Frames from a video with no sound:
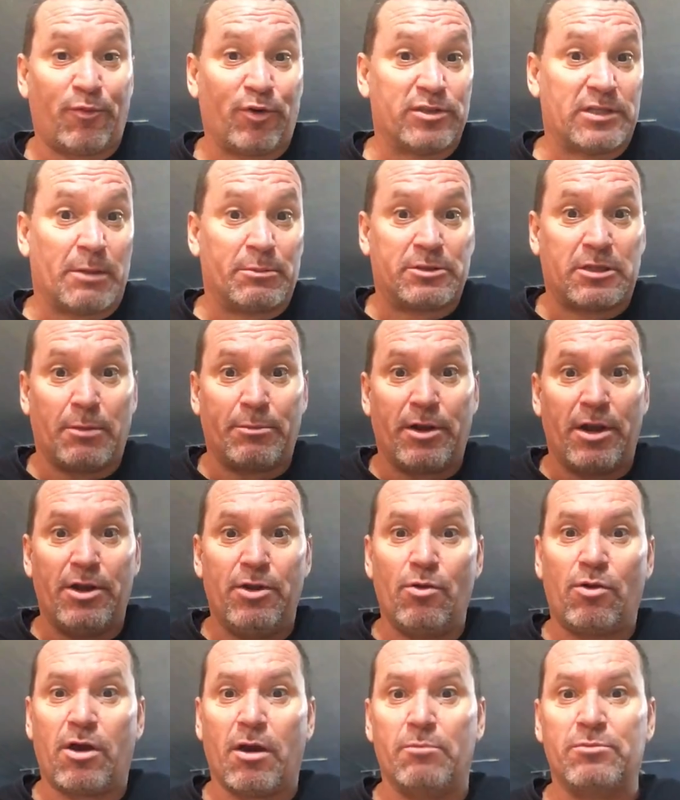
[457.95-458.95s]
For example, somebody
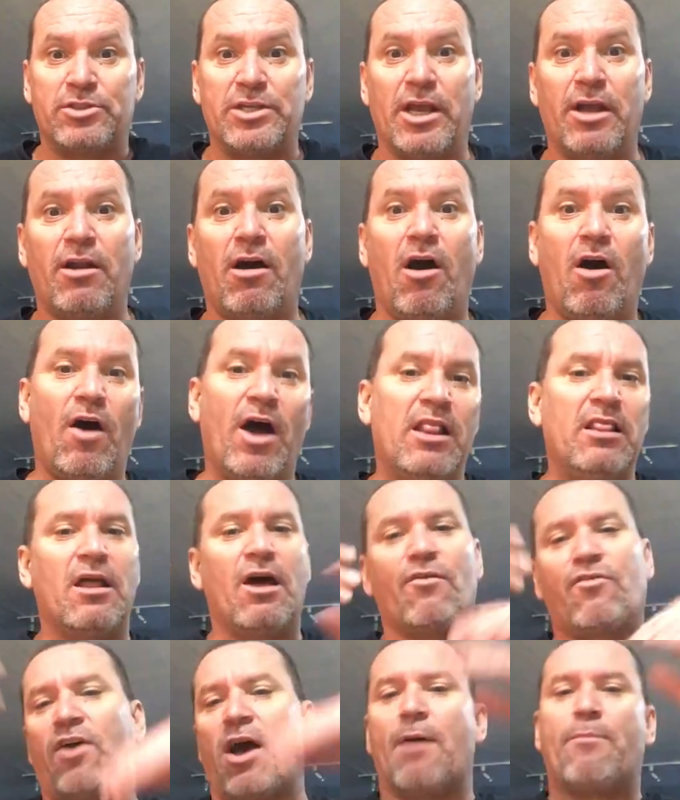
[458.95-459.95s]
new comes in, oh, I
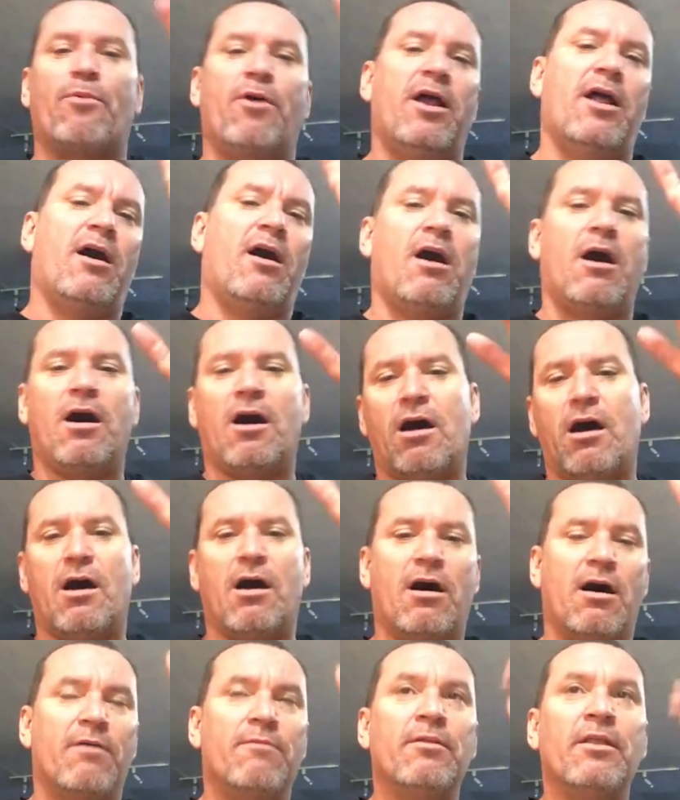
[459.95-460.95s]
love
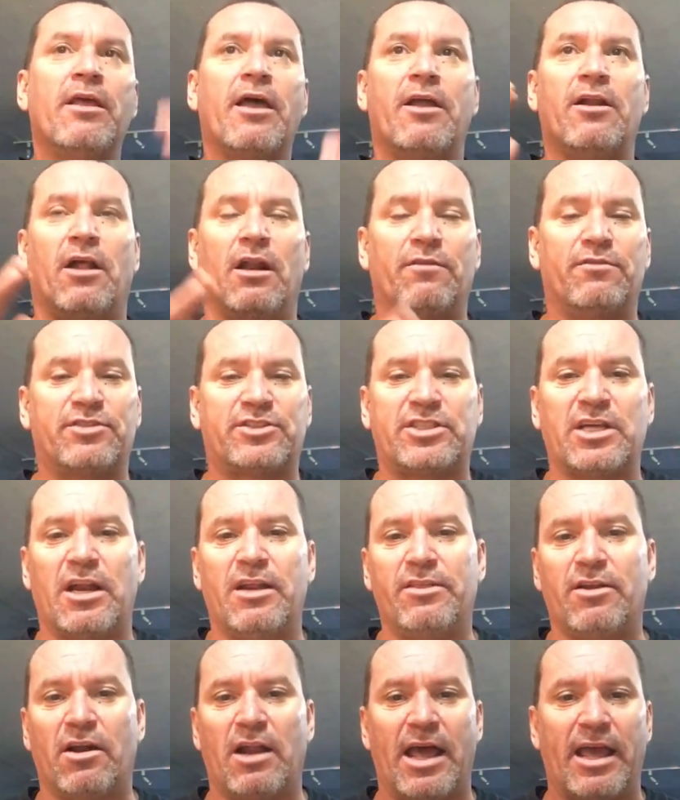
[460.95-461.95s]
capoeira, and all of a
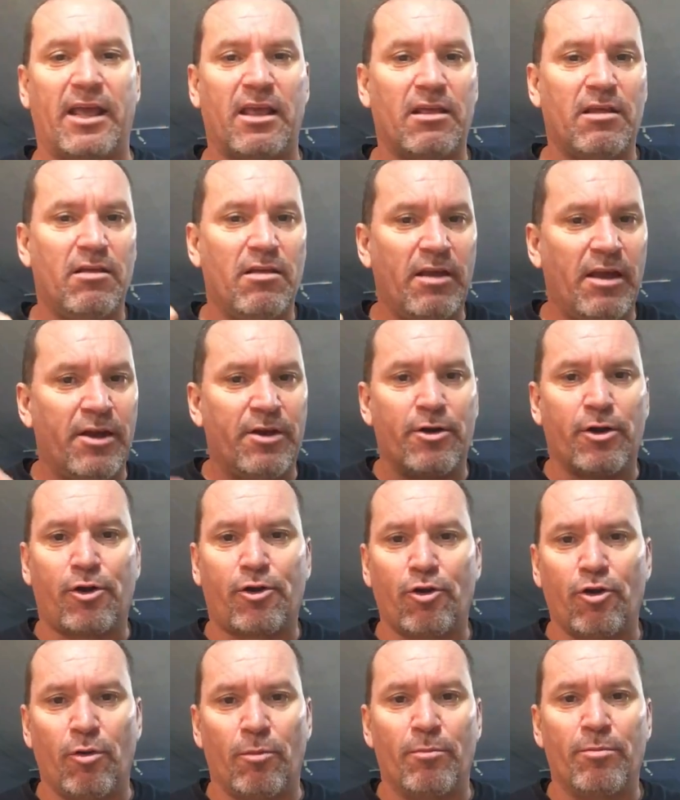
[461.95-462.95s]
sudden they're like inner
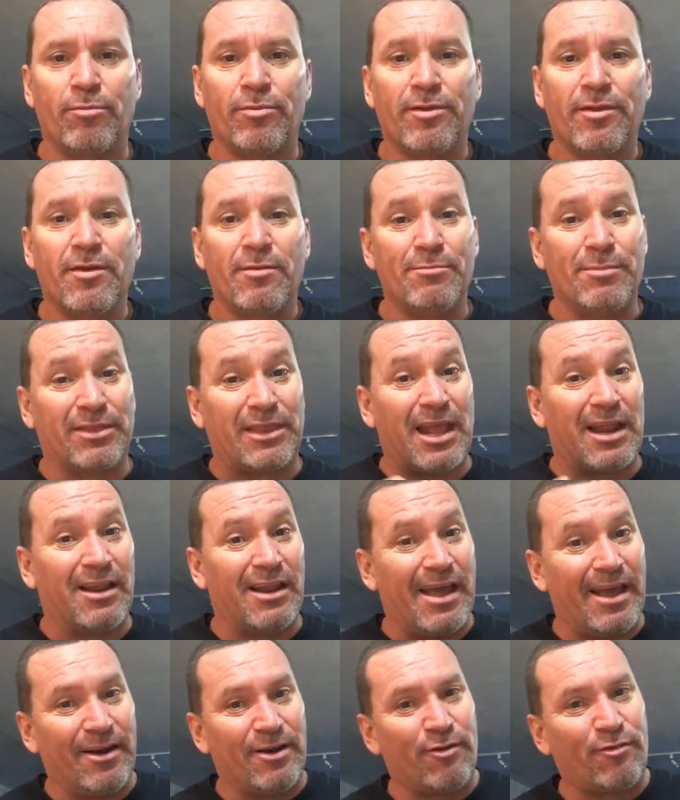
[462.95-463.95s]
group, but then
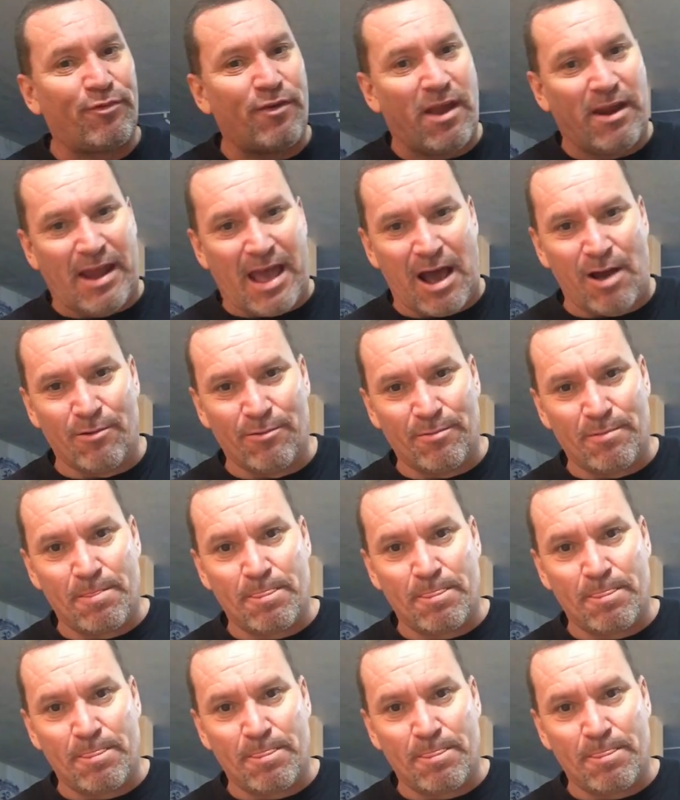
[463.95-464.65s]
later fade out.